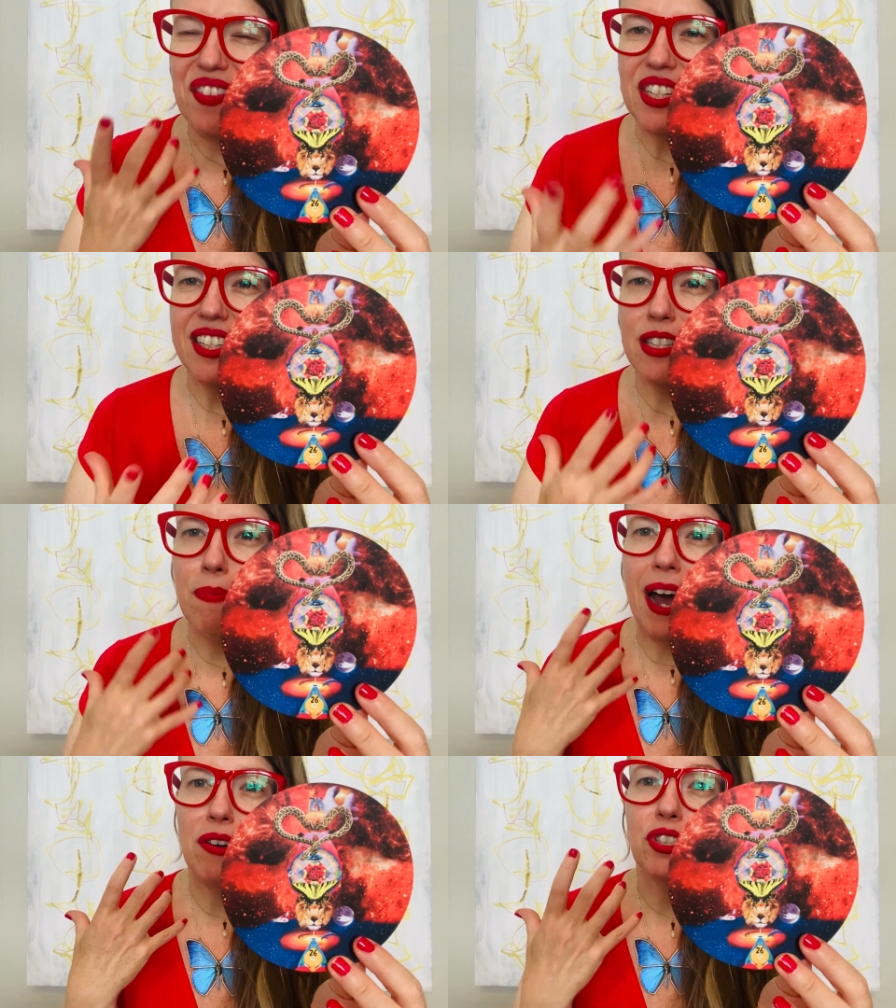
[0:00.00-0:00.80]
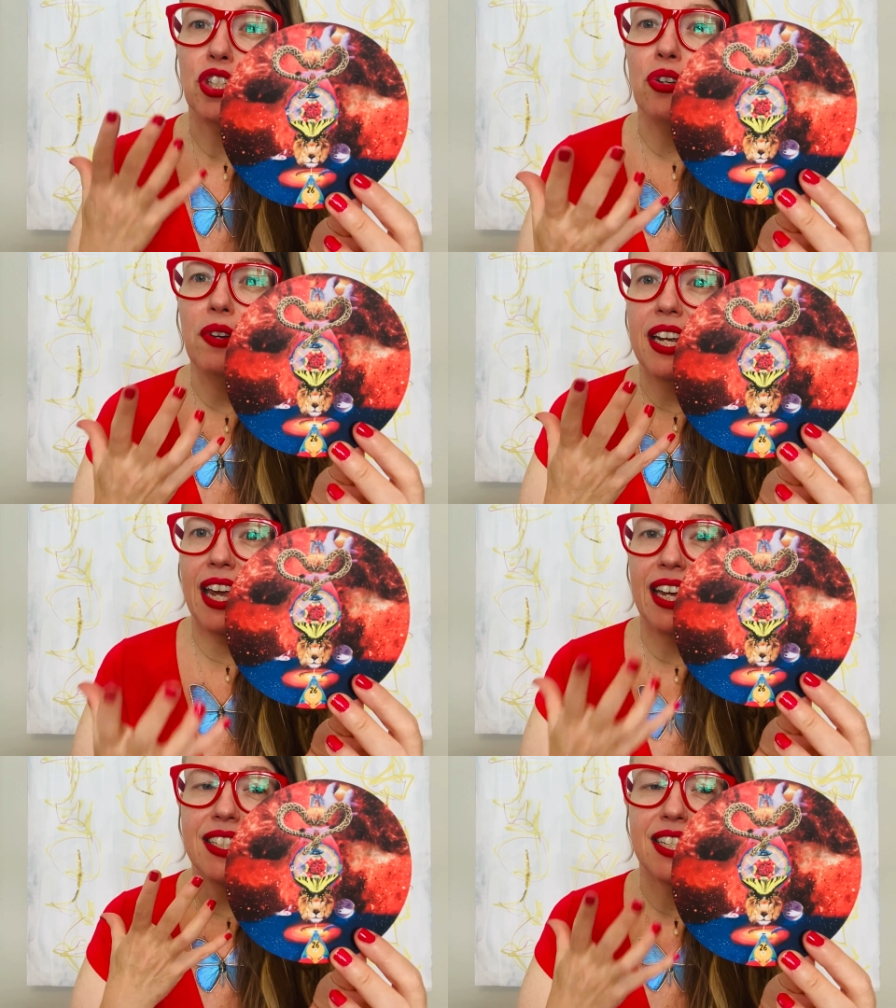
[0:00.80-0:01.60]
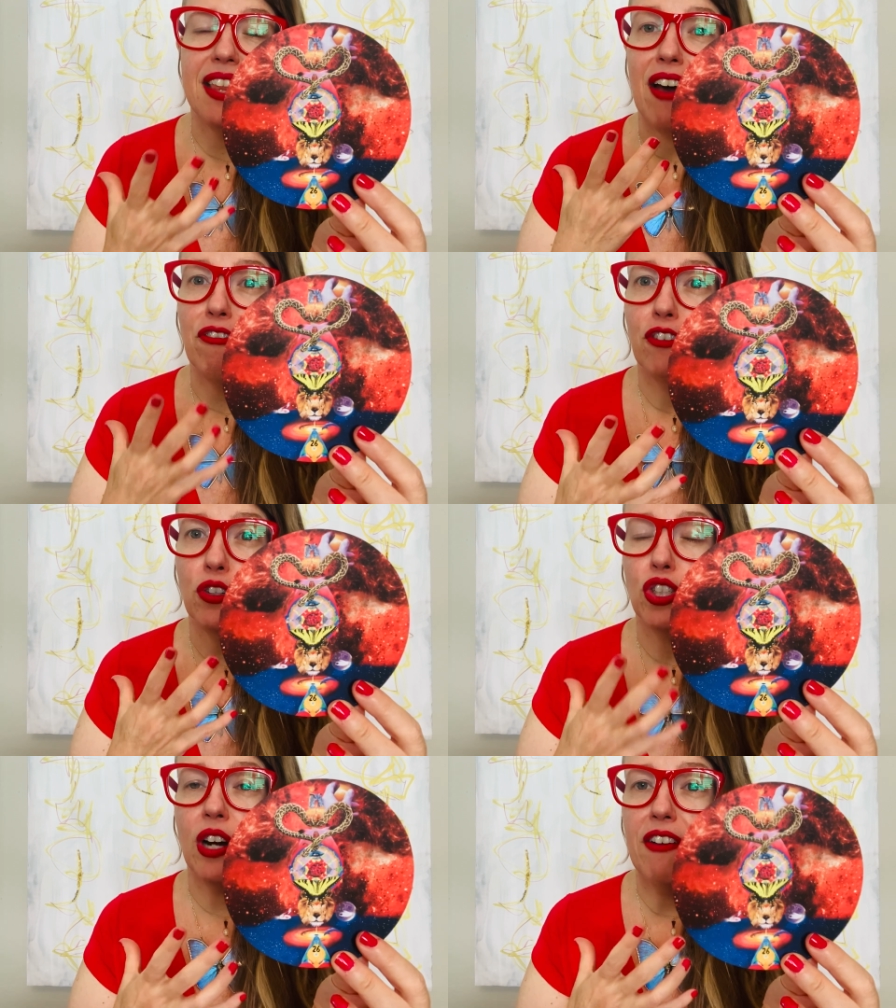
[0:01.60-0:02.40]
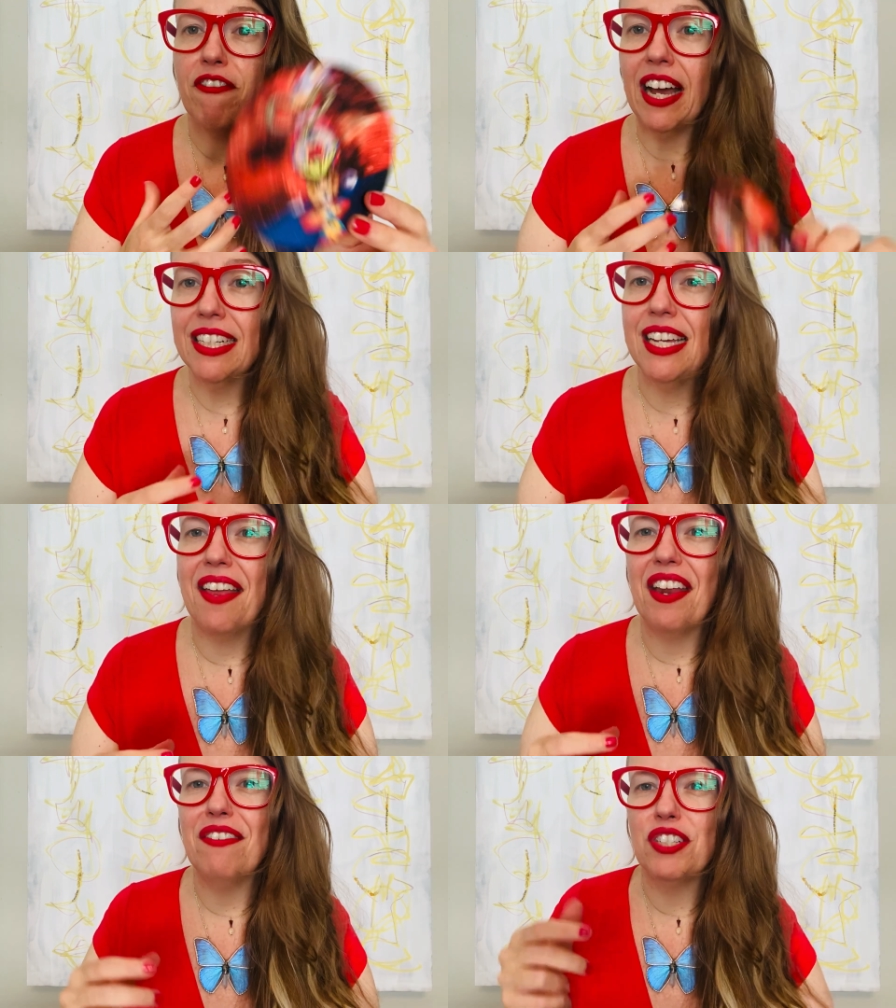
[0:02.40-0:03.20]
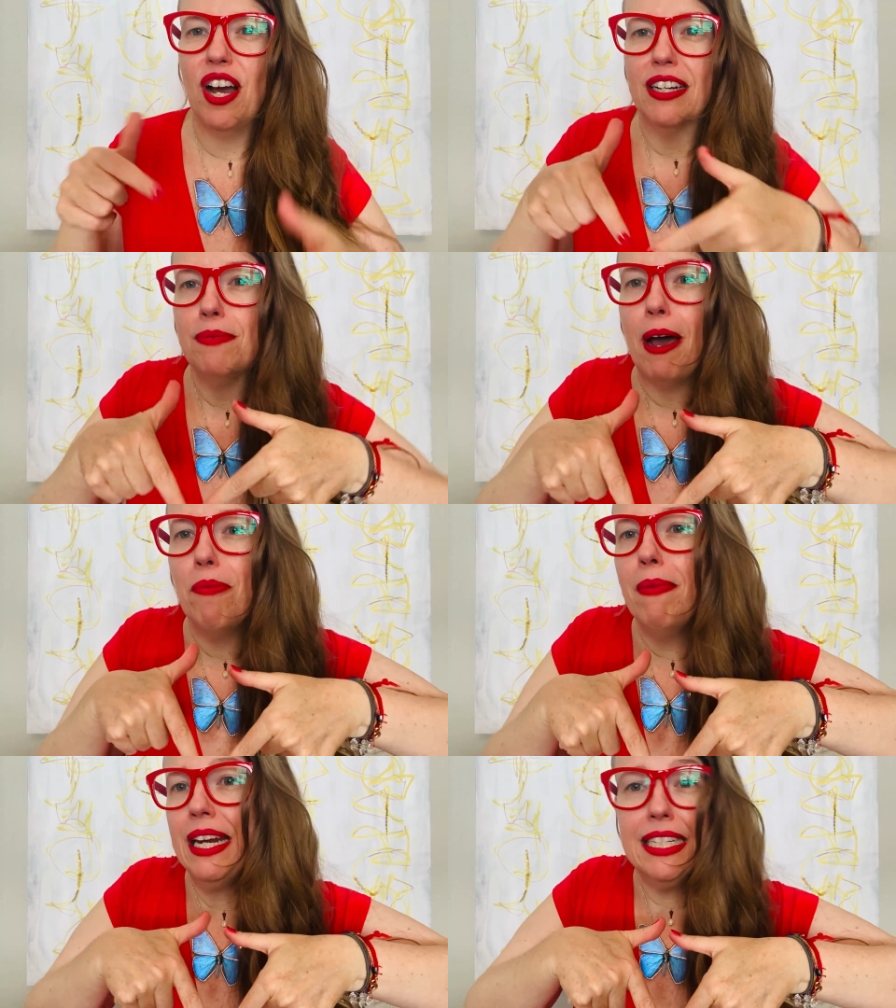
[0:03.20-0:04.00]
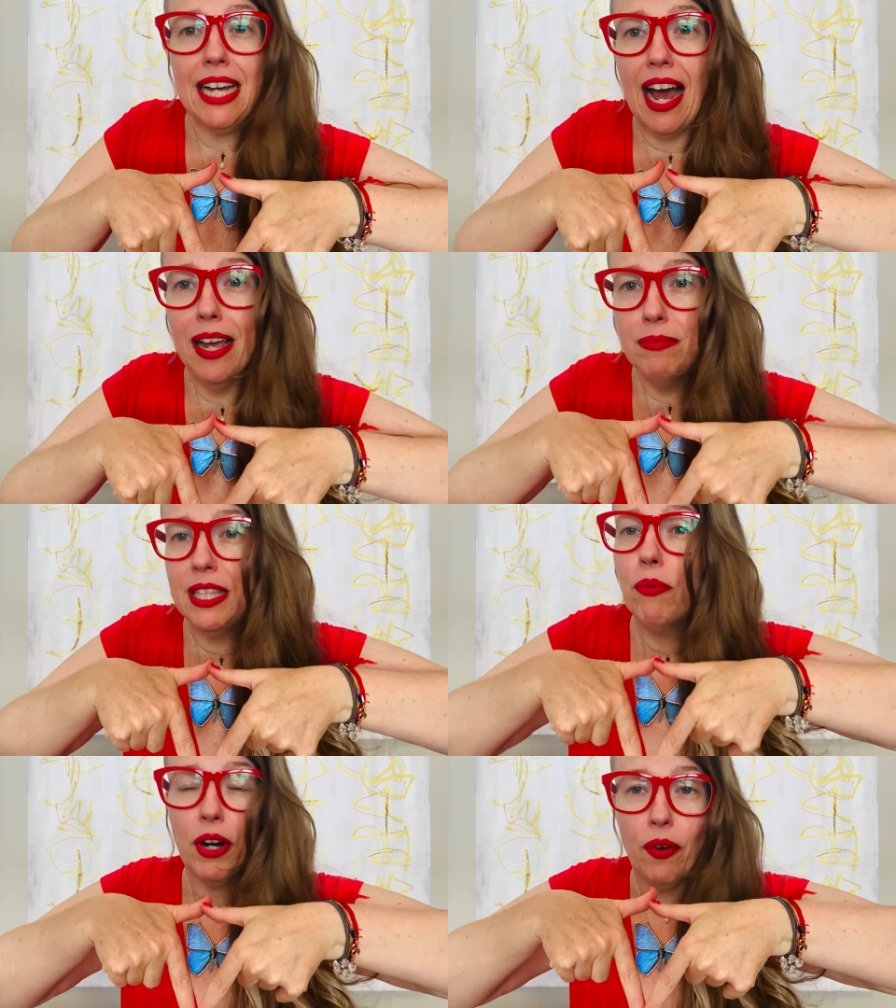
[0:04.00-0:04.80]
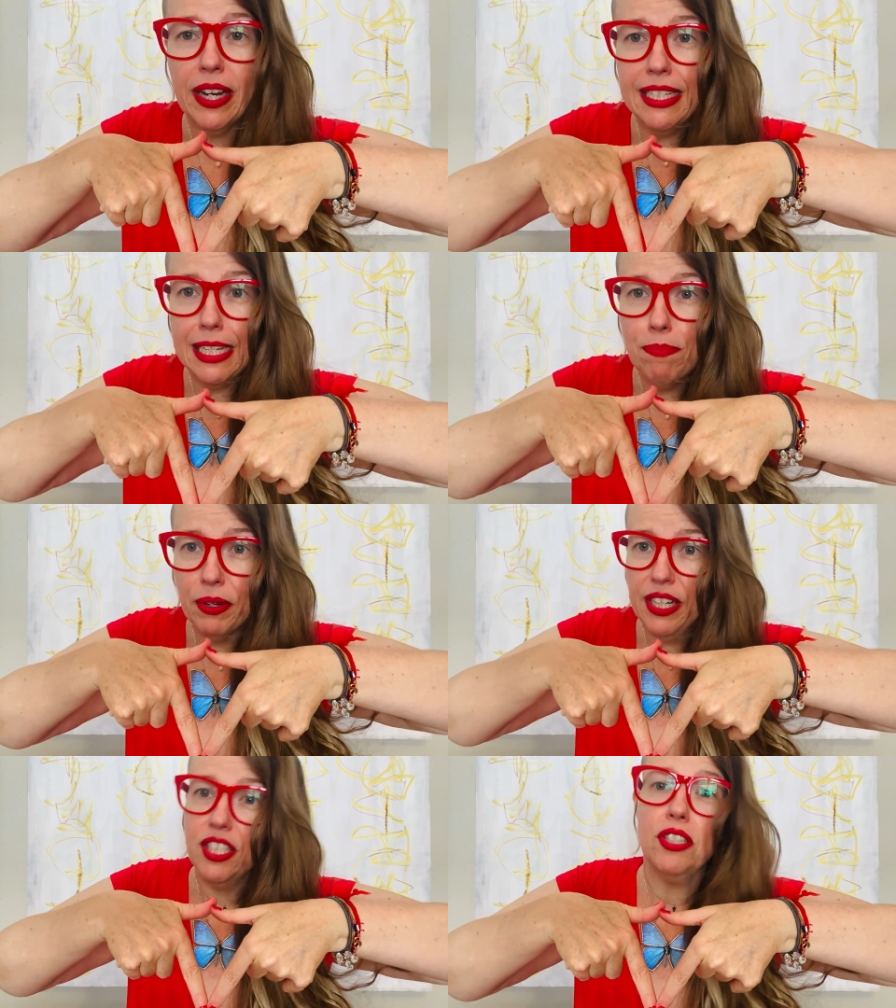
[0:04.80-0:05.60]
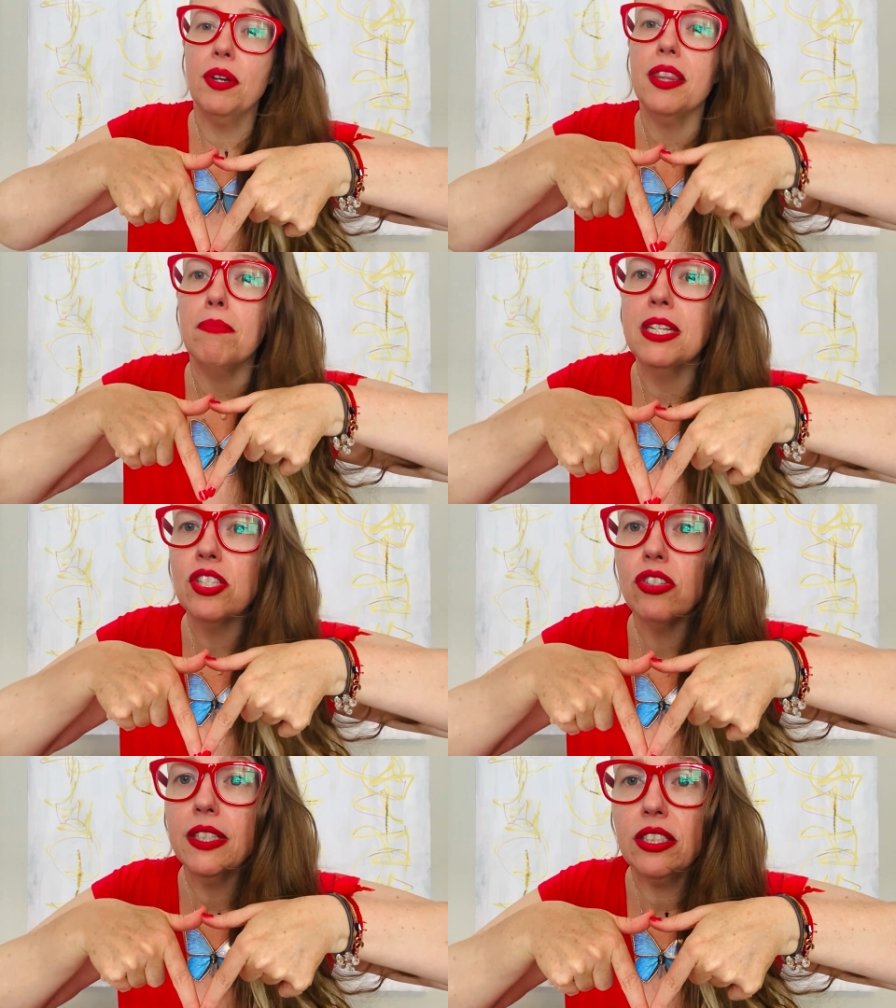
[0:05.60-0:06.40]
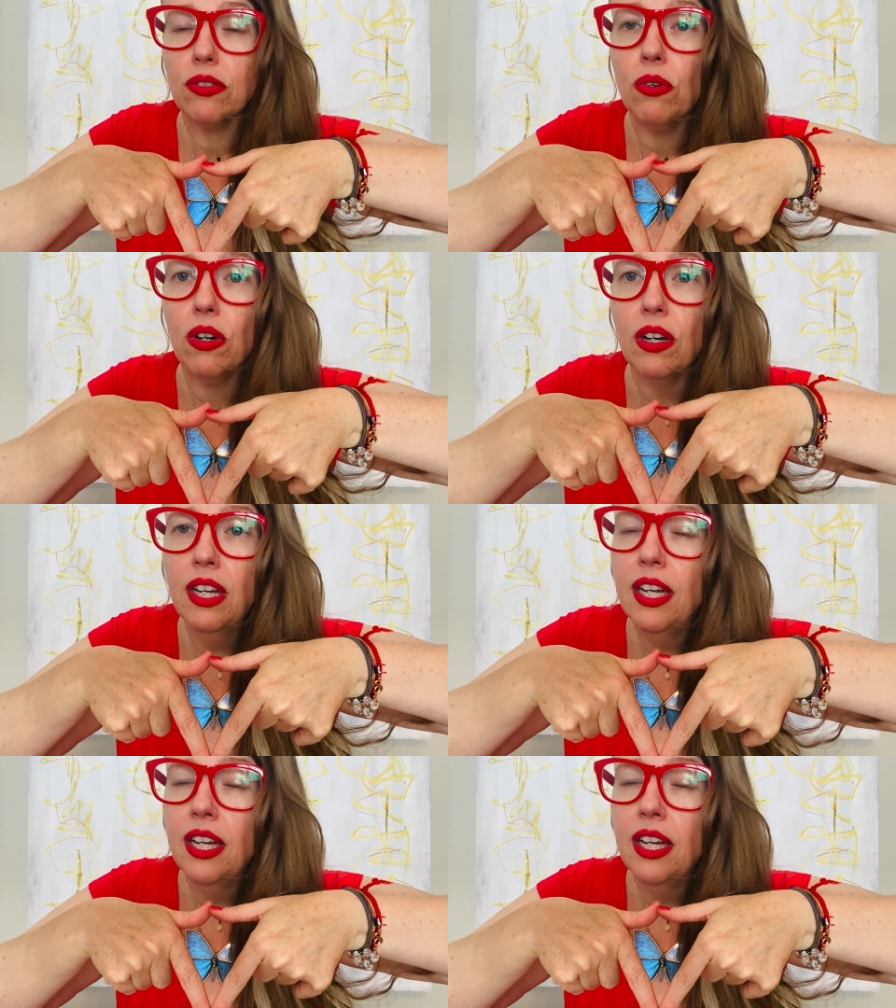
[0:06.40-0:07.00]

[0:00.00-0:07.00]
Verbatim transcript: This is about tuning into that full trifecta that I've talked about many times that we're going deeper into in the mystery school,